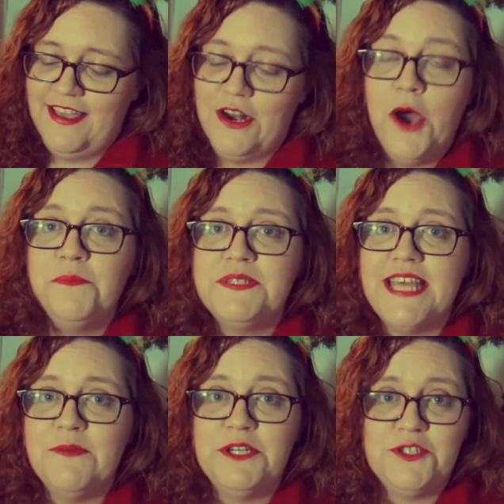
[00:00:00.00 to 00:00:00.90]
in hopes
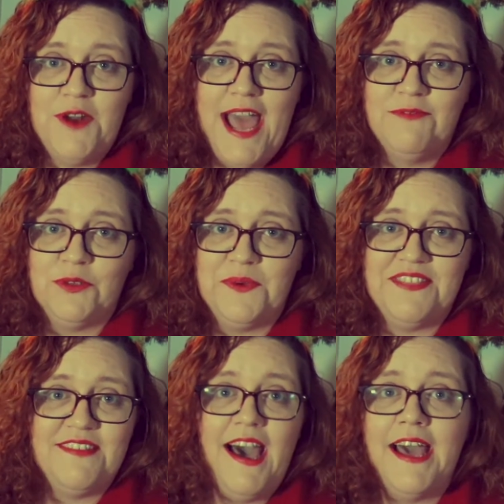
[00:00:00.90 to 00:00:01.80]
they would travel with
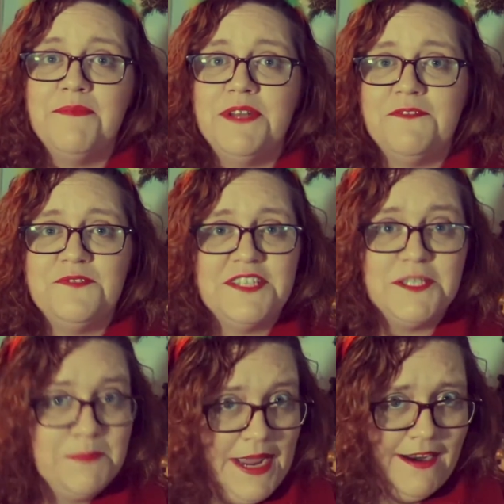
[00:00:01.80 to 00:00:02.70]
time enough to
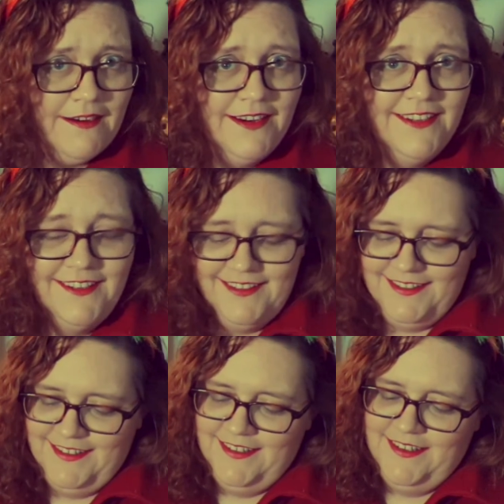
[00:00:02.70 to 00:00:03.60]
spare.
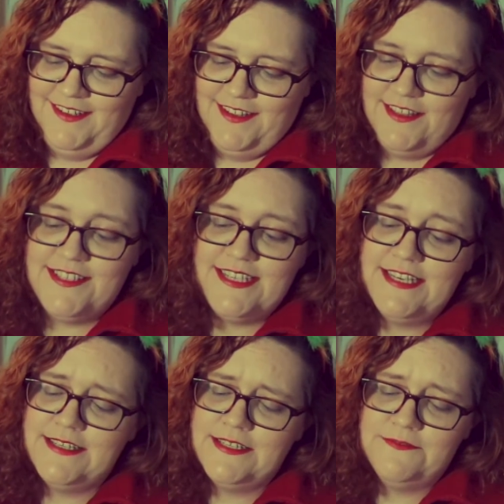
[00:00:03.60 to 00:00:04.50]
The
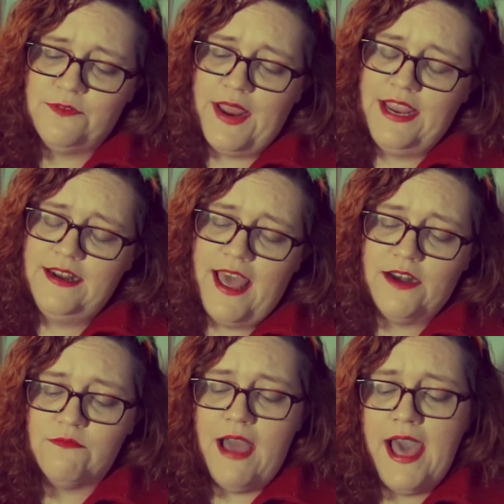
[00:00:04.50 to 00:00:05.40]
season of rain
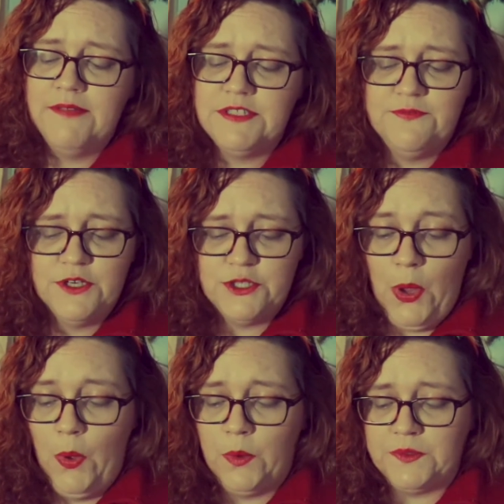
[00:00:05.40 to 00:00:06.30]
had arrived as
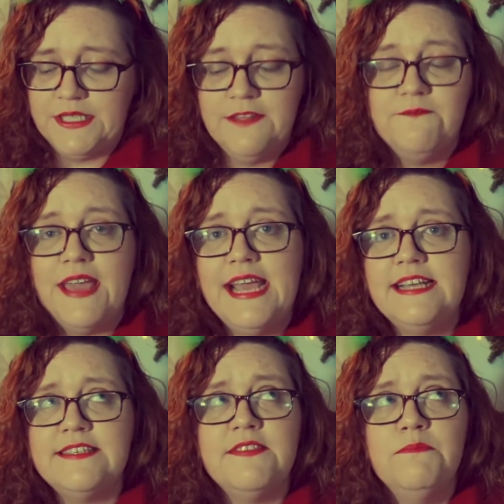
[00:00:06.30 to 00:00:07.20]
foretold, and the
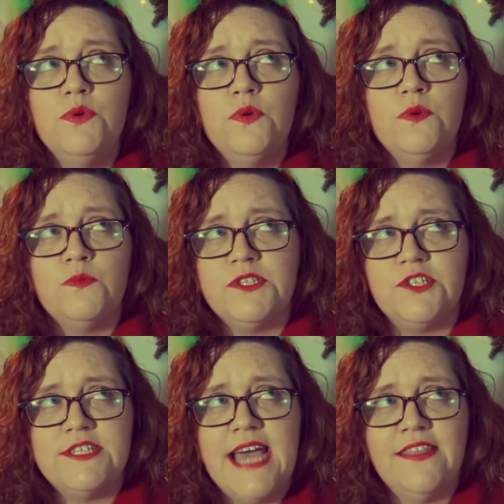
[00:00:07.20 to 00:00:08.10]
phase of the moon was
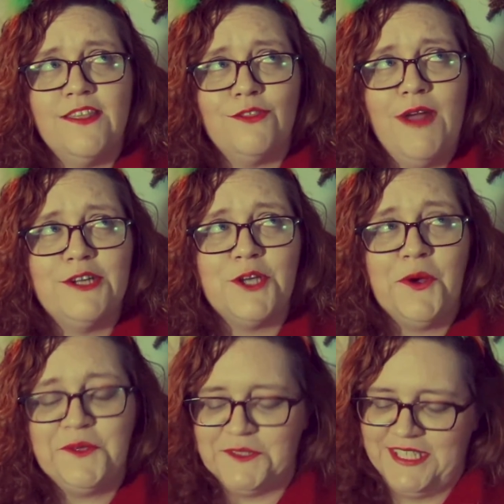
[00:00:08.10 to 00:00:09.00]
just at the
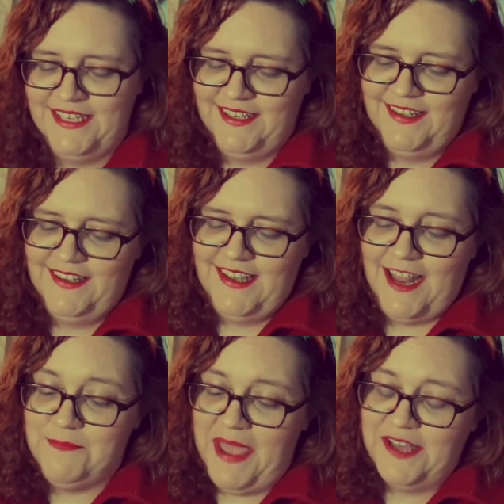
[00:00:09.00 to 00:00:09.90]
threshold.
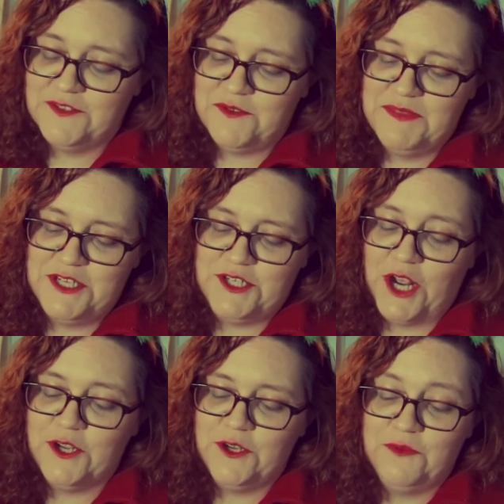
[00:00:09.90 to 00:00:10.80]
And males from the
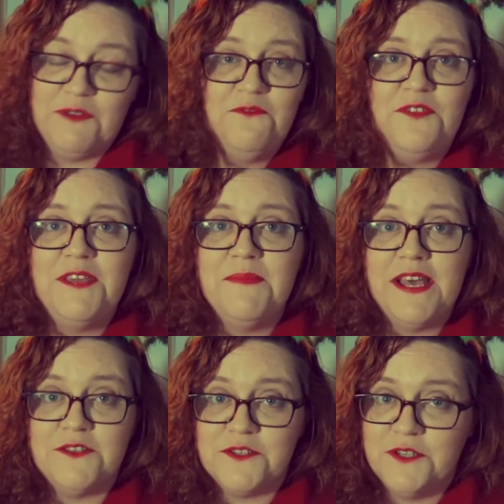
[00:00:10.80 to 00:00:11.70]
jungle with
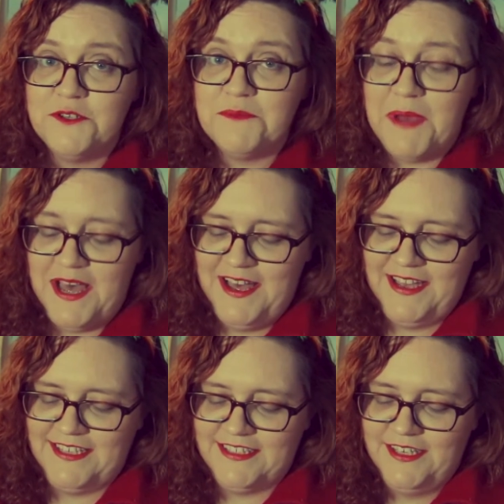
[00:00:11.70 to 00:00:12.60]
females close
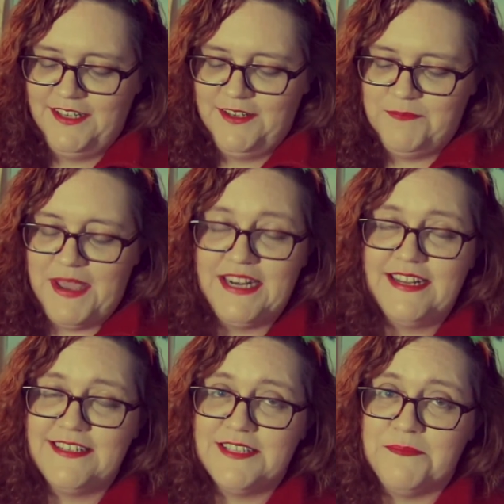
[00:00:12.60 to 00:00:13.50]
behind made
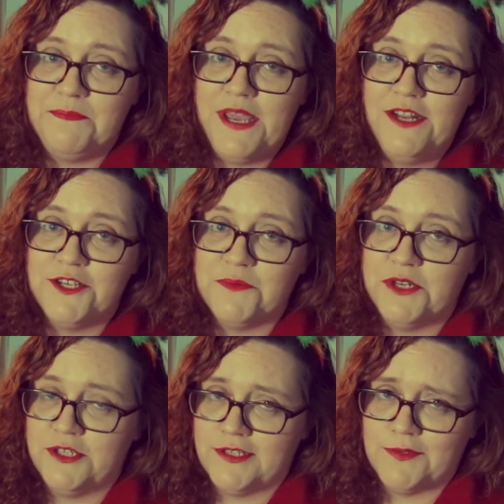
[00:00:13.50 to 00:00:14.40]
it to the beach
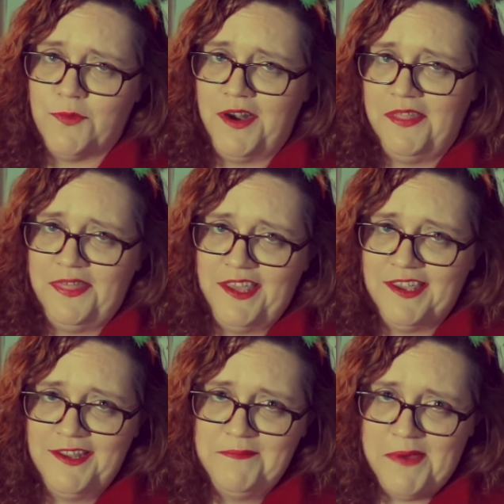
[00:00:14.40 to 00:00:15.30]
with just one thing in